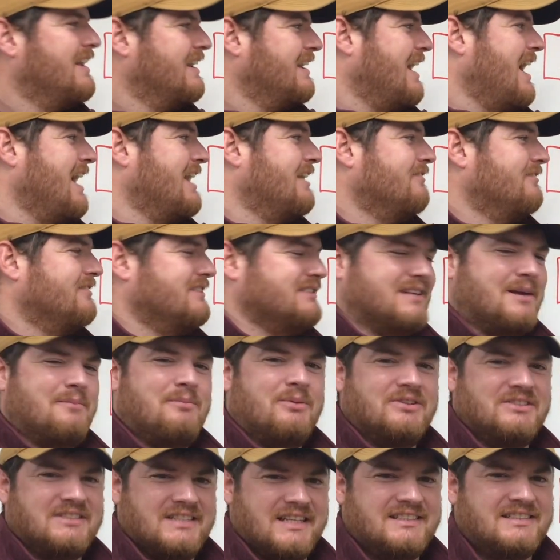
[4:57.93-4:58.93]
kind of
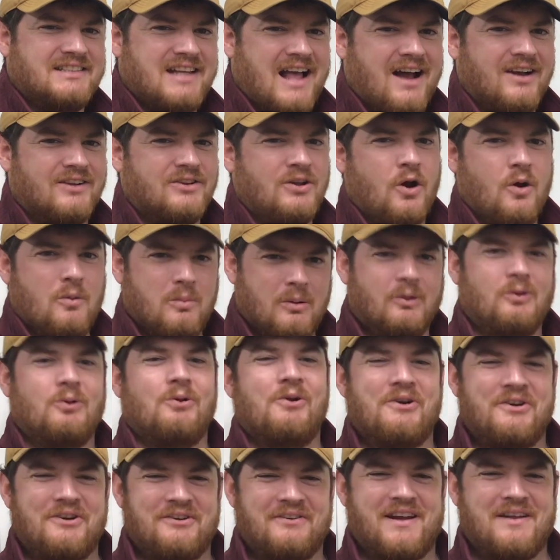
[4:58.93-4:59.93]
resembles this October
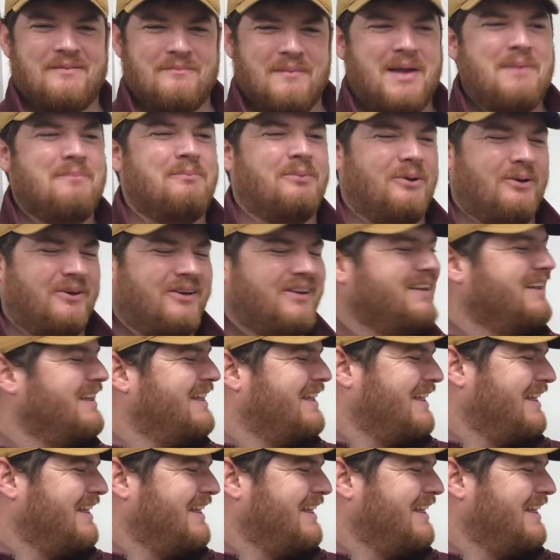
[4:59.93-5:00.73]
Glory red maple.